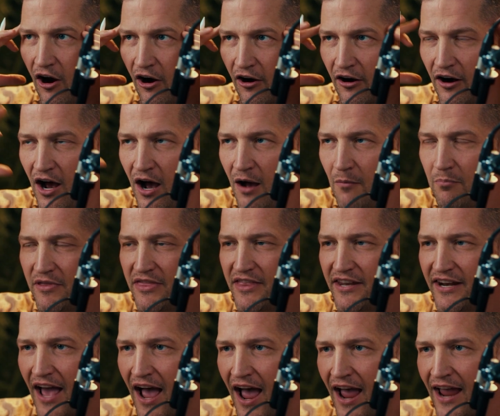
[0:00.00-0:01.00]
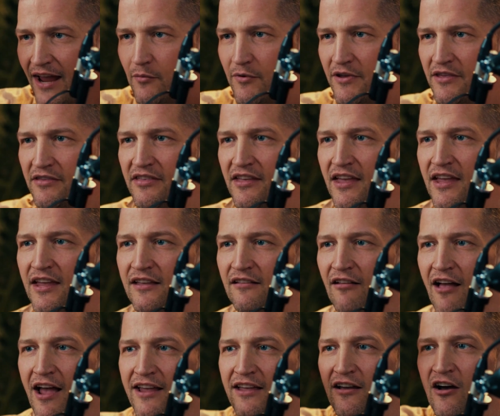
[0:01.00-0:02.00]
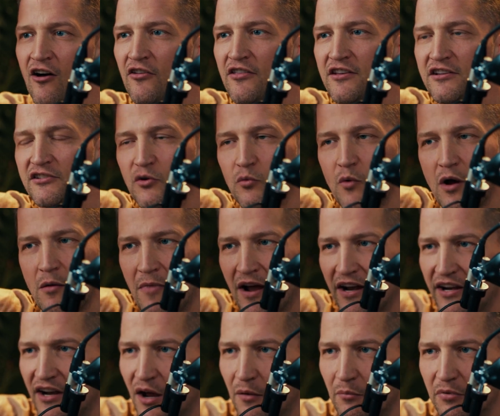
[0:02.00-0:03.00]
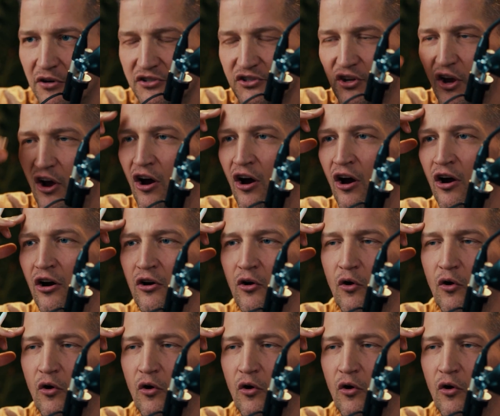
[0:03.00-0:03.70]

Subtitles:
are up in the night. We think like, oh, these are what my numbers are,